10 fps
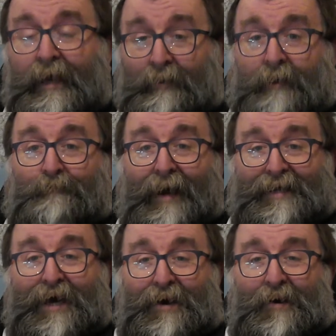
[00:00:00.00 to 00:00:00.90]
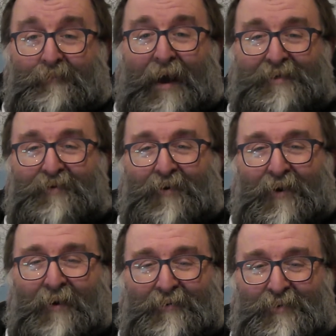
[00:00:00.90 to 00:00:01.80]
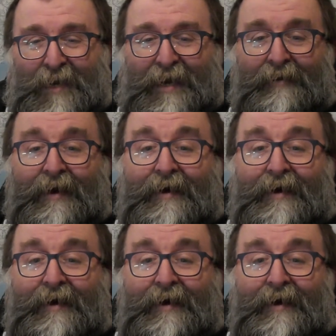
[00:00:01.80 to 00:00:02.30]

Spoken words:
Anyway, back to what I was saying.